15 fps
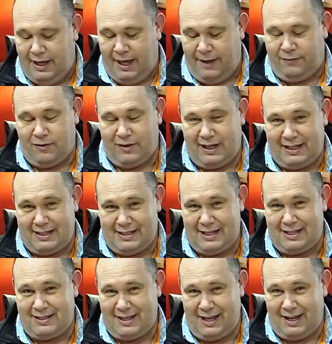If you're an
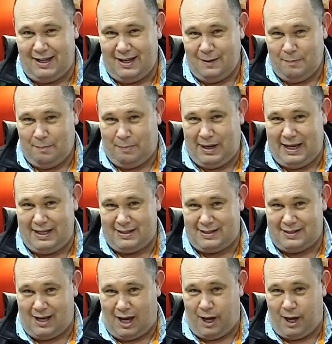existing Blitz